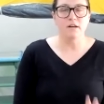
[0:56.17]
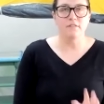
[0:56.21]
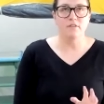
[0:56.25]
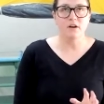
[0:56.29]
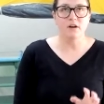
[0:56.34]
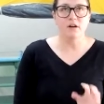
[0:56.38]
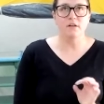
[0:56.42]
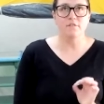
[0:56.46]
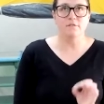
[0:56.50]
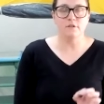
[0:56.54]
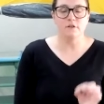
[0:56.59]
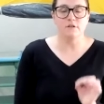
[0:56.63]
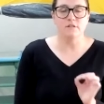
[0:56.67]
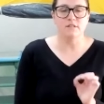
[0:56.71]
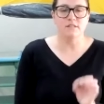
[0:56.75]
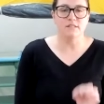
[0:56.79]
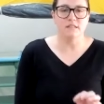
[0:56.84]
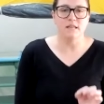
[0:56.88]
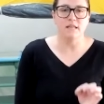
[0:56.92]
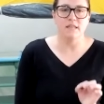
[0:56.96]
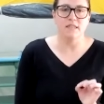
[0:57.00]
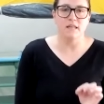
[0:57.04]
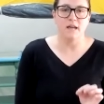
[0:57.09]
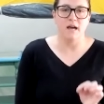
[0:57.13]
very first
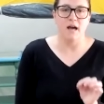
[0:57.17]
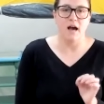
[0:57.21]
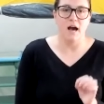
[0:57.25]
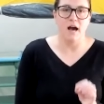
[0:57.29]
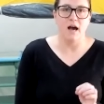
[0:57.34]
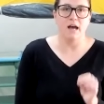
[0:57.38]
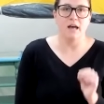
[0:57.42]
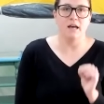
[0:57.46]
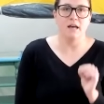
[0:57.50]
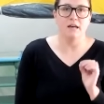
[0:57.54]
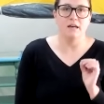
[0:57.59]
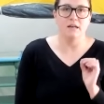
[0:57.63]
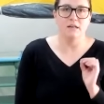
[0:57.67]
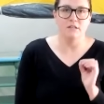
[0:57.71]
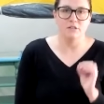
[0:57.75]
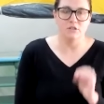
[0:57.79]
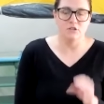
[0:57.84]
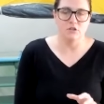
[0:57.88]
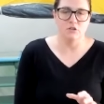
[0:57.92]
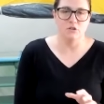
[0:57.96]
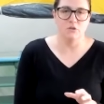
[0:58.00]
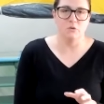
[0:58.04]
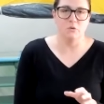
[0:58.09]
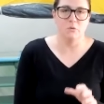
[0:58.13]
thing that I
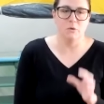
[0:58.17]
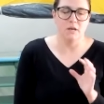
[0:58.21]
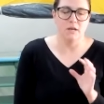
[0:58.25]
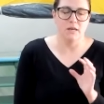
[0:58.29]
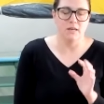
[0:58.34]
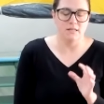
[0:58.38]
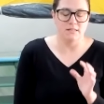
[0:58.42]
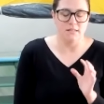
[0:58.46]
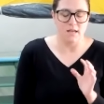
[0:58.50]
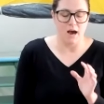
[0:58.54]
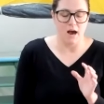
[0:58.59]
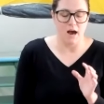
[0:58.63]
do is